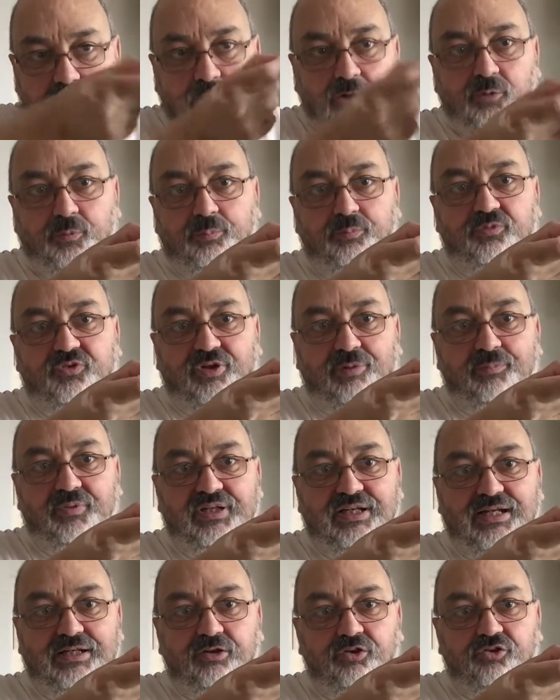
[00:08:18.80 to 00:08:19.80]
opens up
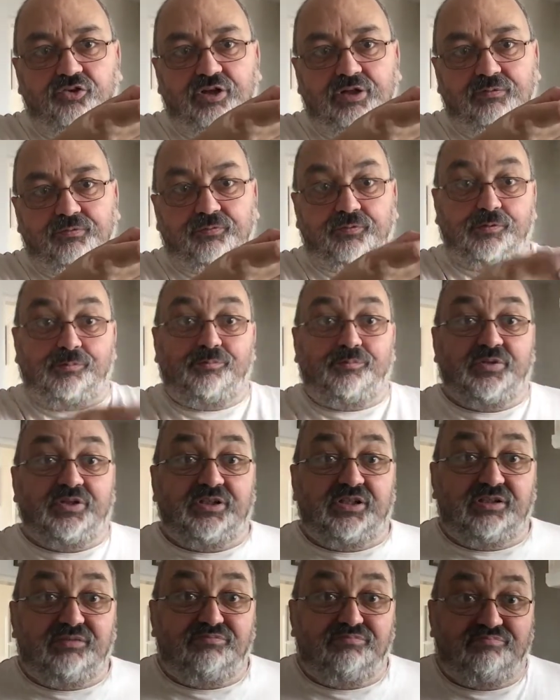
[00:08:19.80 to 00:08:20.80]
the energy from
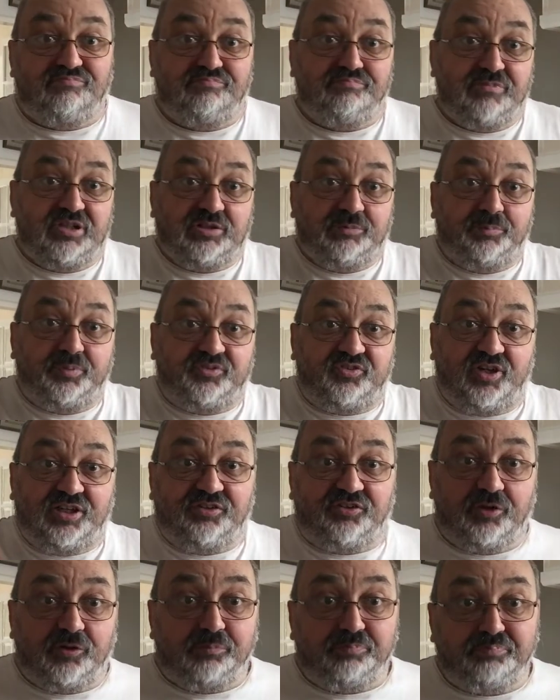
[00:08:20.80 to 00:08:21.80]
the meat and
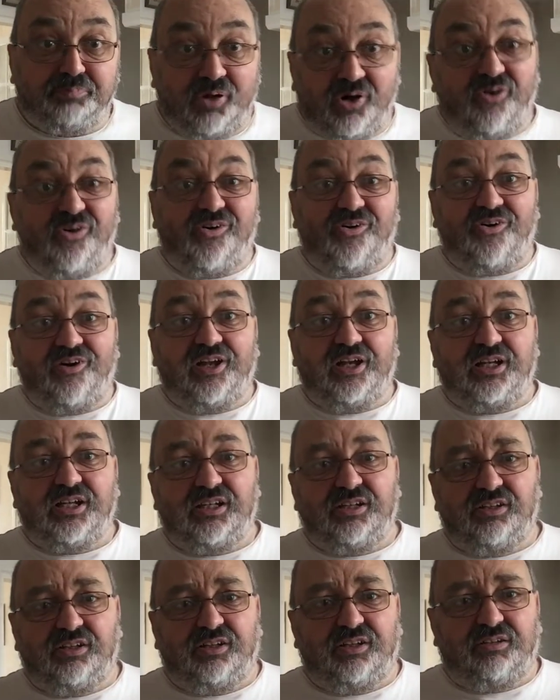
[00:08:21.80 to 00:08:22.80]
potato
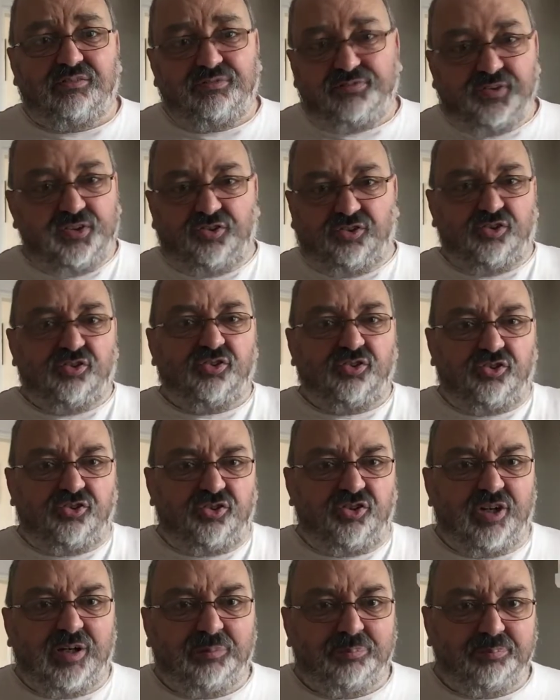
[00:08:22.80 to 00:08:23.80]
pie, the fish and
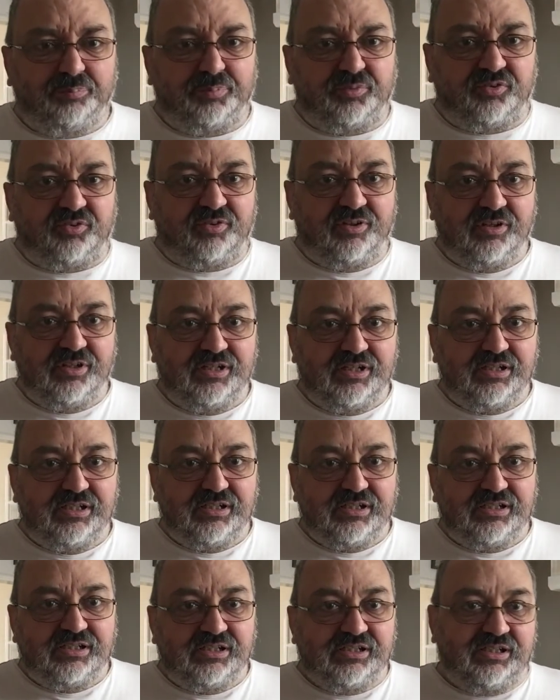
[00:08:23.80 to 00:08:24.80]
chips,
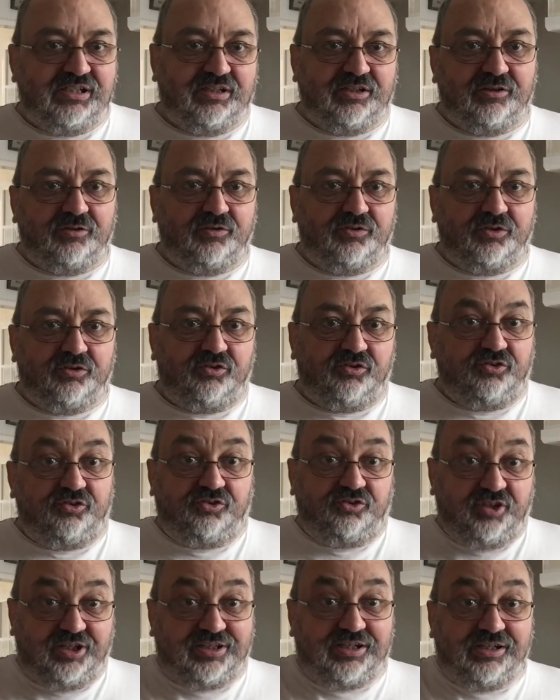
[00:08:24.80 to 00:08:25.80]
you know, the
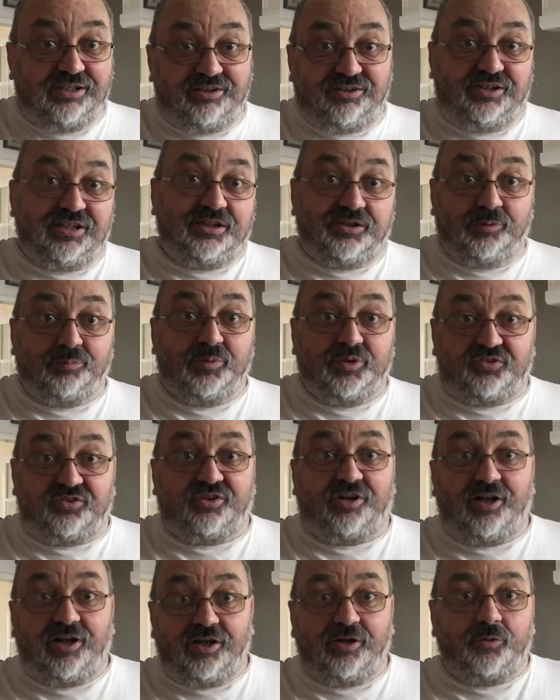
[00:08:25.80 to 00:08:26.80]
chicken tikka
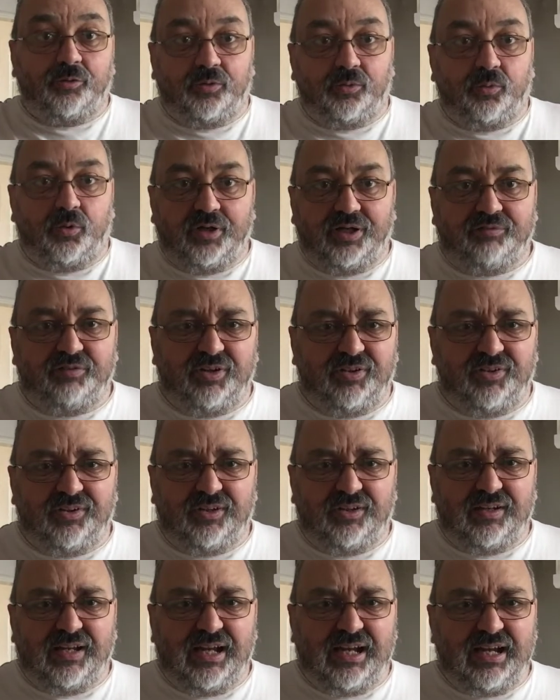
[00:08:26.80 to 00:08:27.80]
masala or whatever
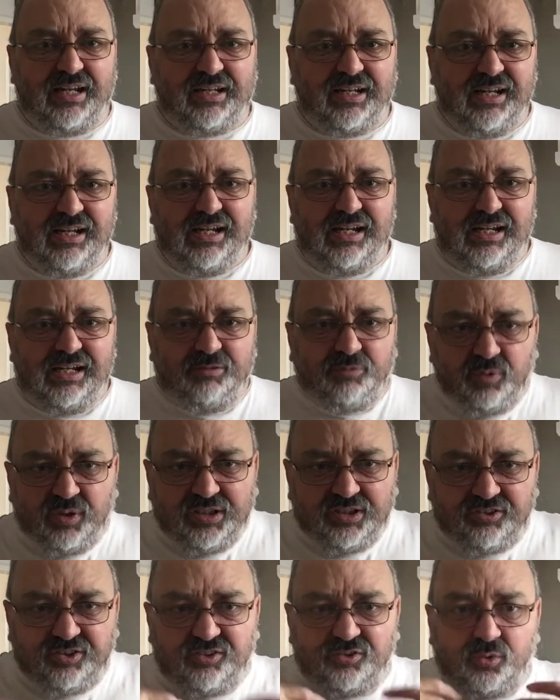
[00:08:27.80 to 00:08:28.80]
that you had,
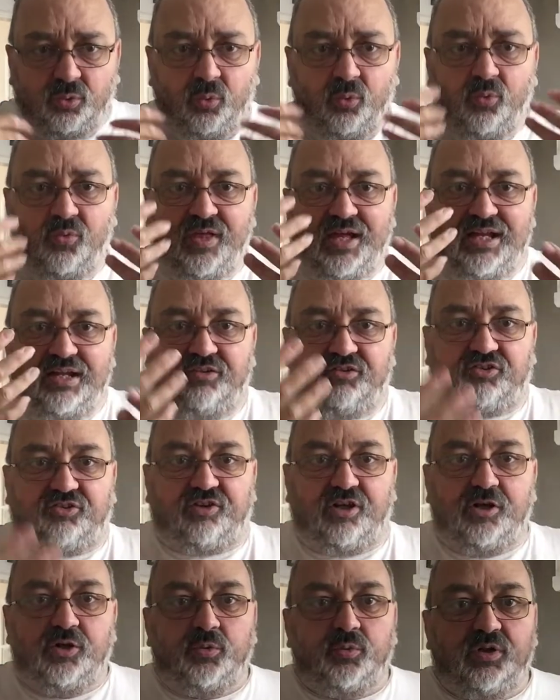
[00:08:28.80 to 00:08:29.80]
releases all that
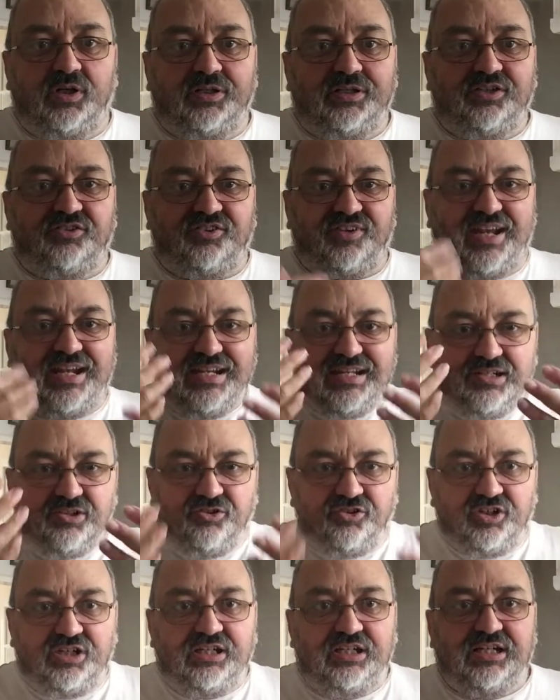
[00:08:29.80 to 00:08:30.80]
slow release
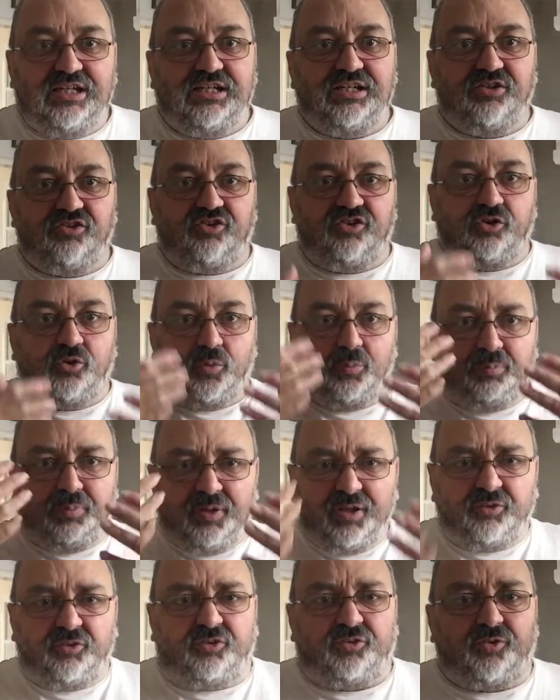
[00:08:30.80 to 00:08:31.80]
energy into your
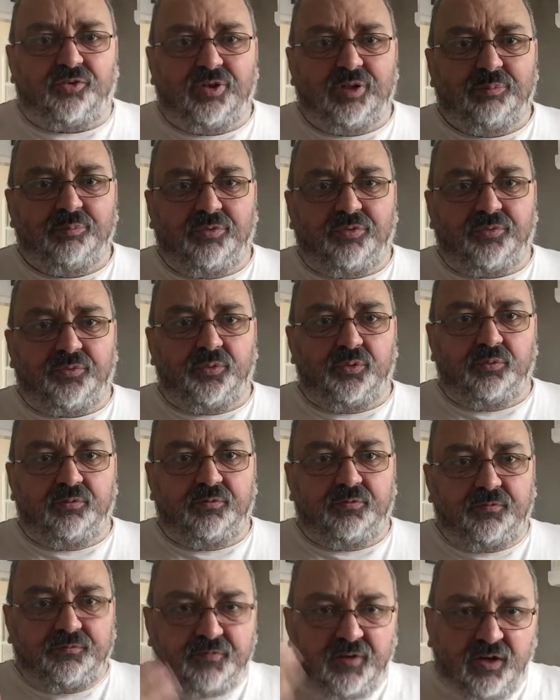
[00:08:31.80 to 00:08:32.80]
bloodstream through
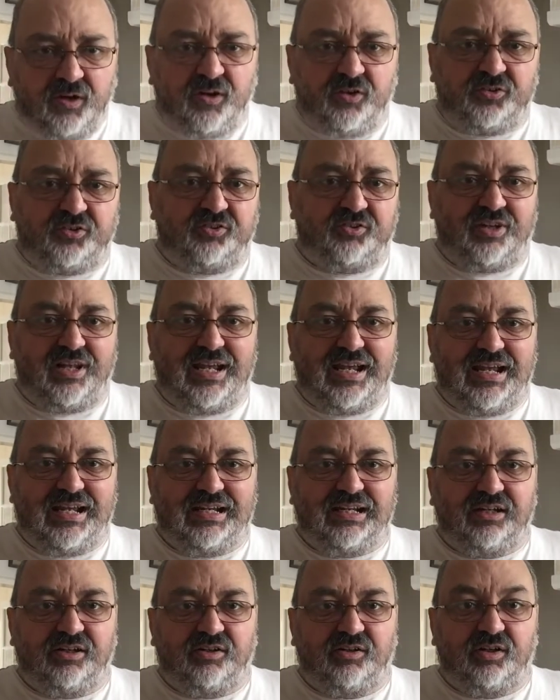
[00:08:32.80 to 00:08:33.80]
fast
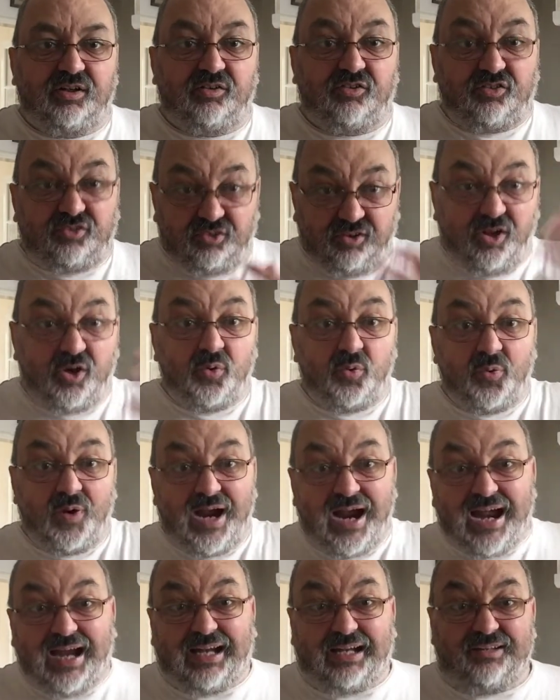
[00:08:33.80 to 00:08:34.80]
and slow
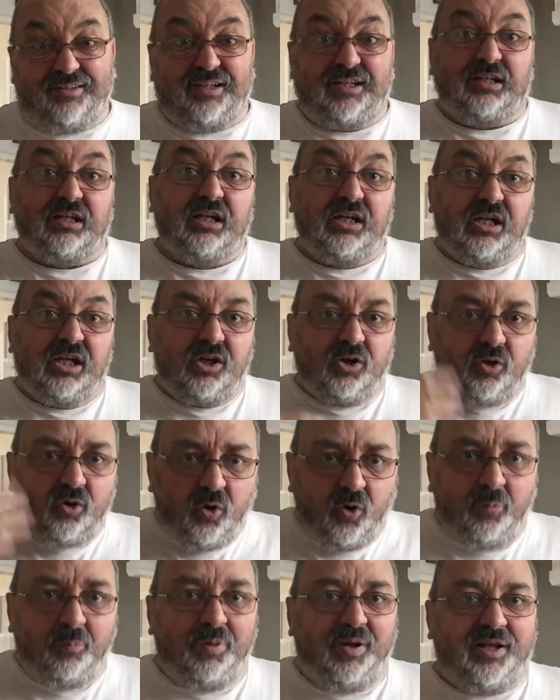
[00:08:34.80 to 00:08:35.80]
acting,
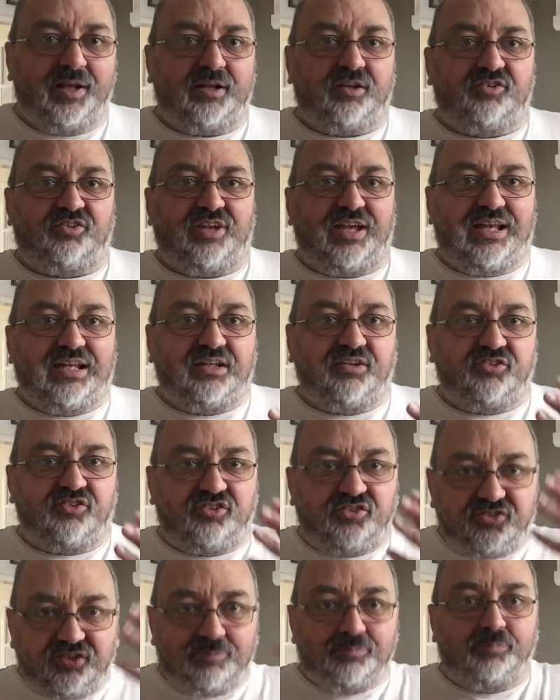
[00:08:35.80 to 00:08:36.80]
complex and
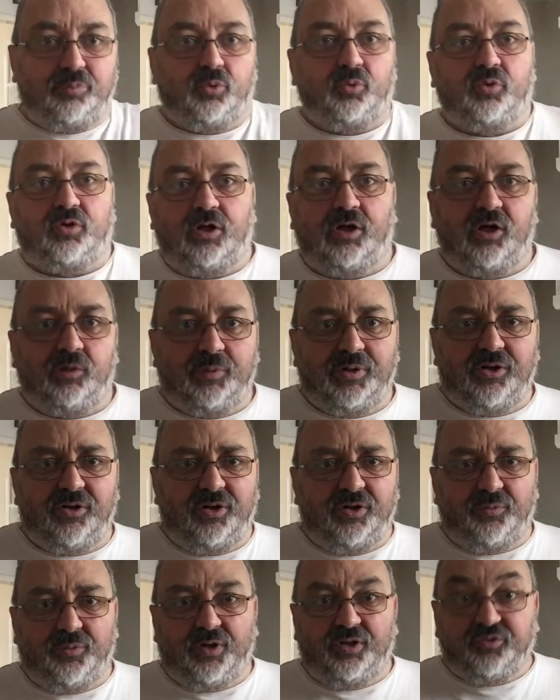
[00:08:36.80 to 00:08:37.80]
simple
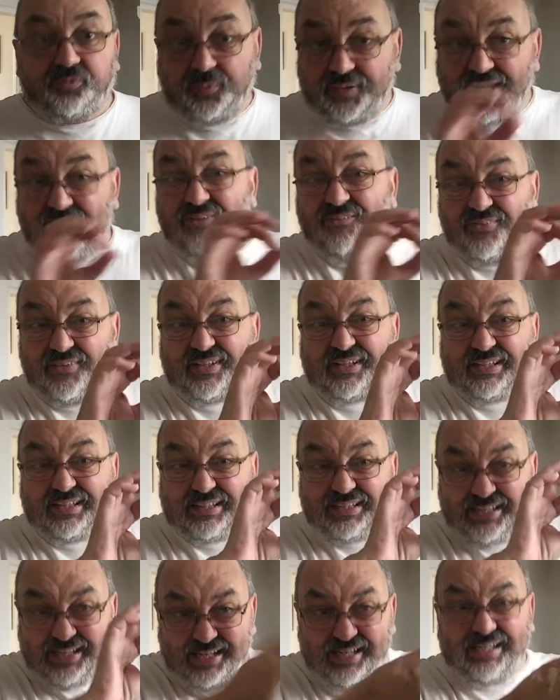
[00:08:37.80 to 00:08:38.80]
carbohydrates. Without the
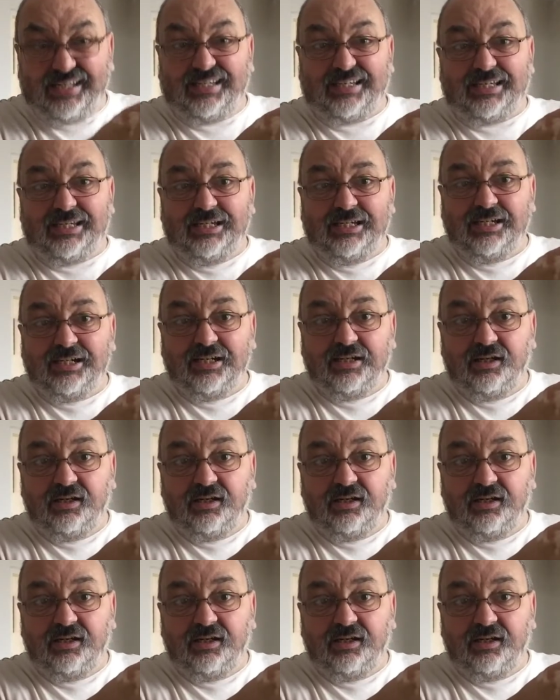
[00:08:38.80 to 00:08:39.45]
key,